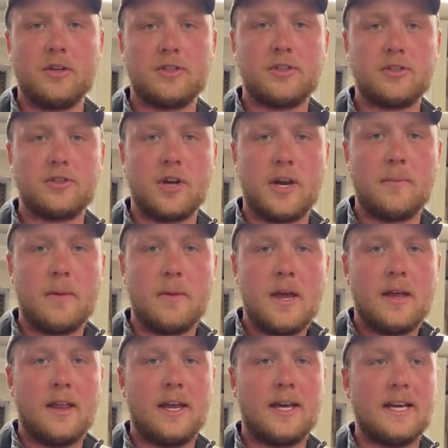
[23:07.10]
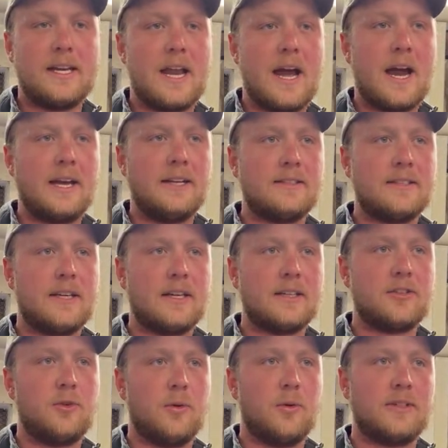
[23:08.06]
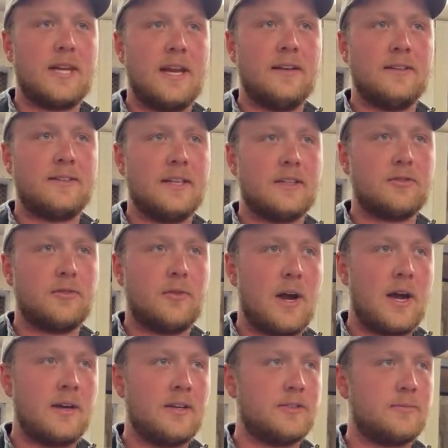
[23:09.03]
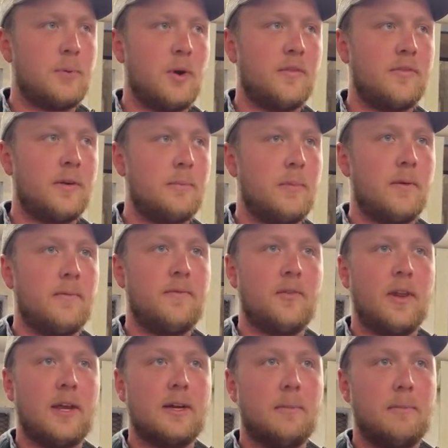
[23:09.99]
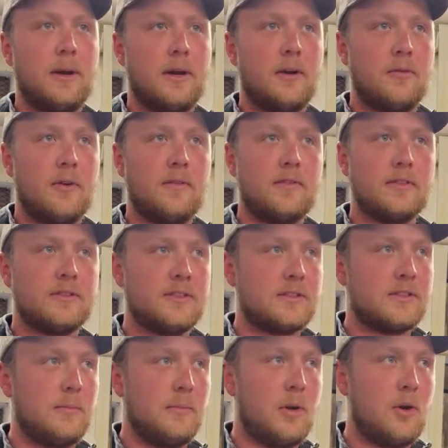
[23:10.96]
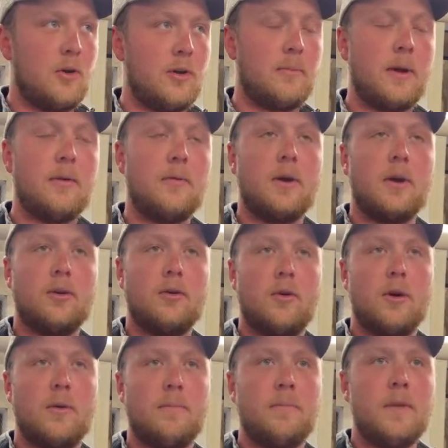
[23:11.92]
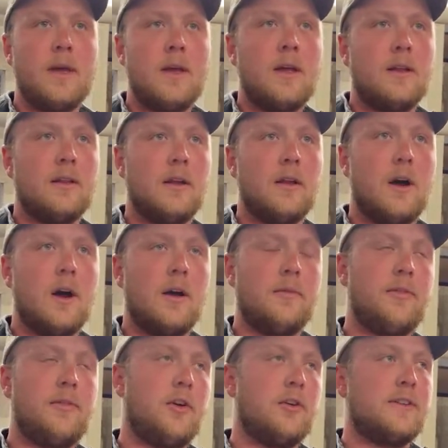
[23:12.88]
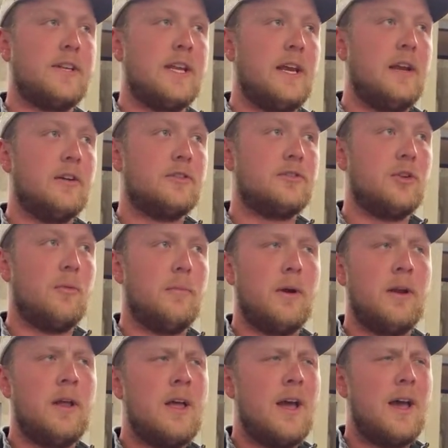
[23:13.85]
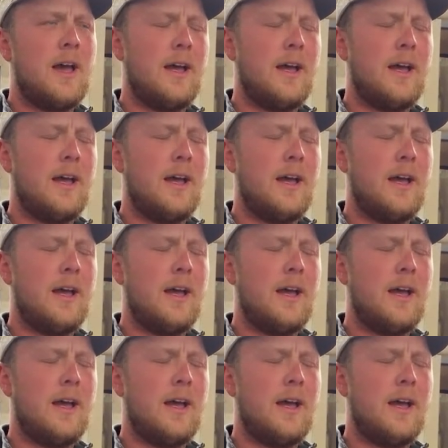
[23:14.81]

stream, like a 9.6 to a 10.6 rod is perfect, but for like a bigger river system, you know, you might want to go up uh, 13 or so, but